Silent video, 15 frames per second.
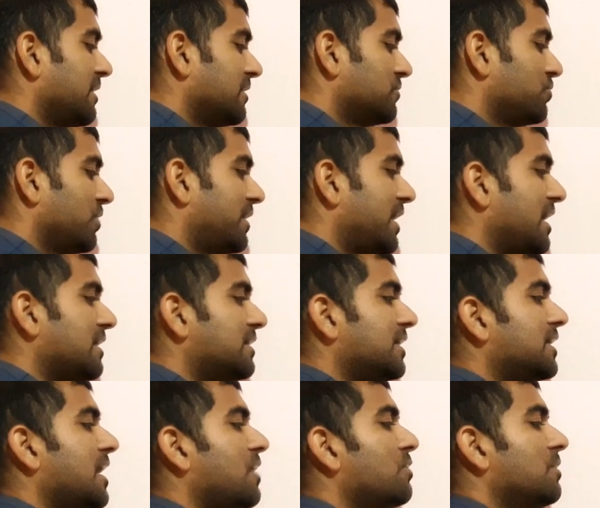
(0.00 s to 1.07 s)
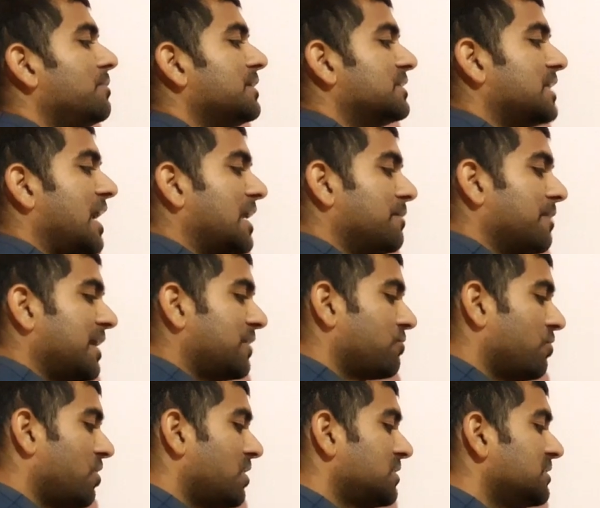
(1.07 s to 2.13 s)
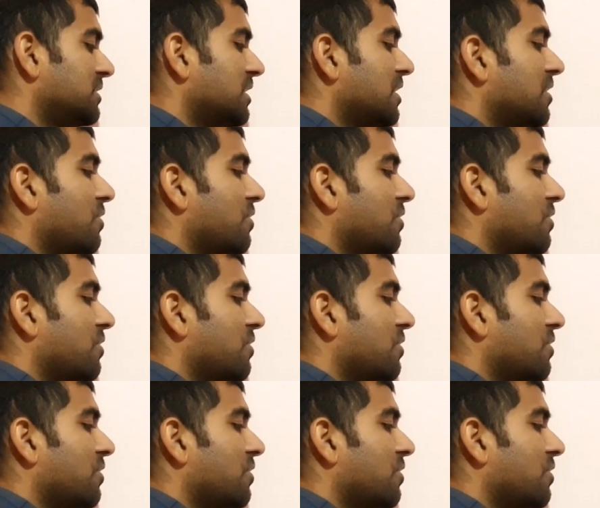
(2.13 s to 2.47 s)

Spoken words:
So tan theta will be sine by cos,